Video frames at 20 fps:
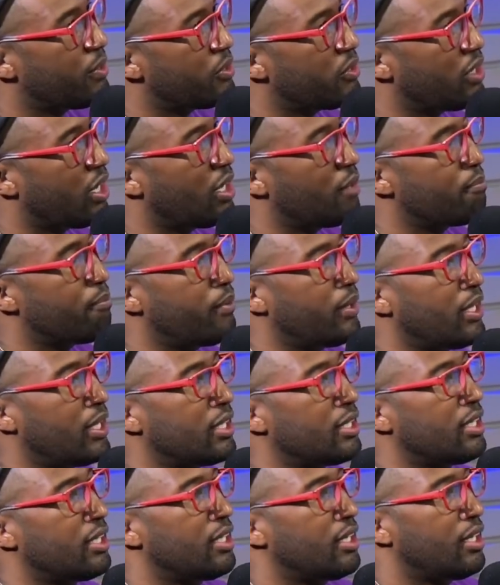Yan, but.
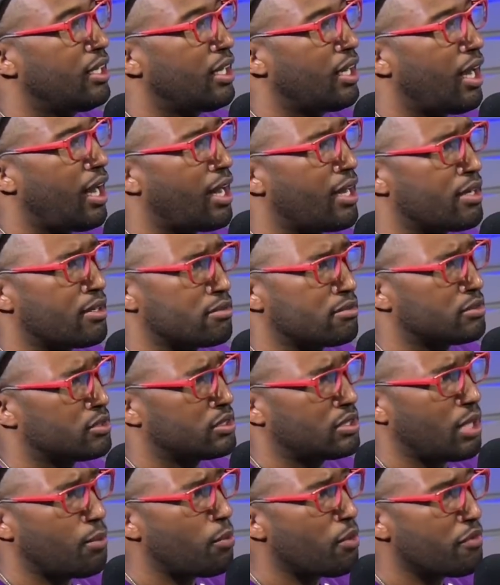
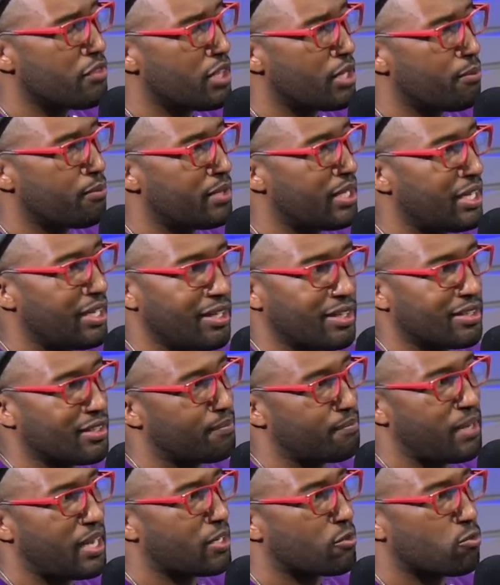Some of them didn't come
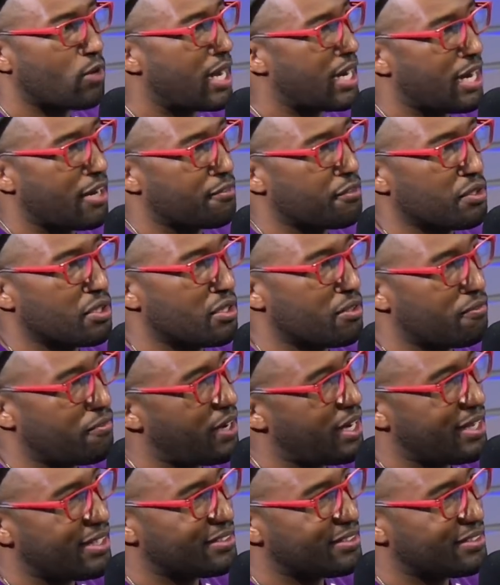back right after the fight.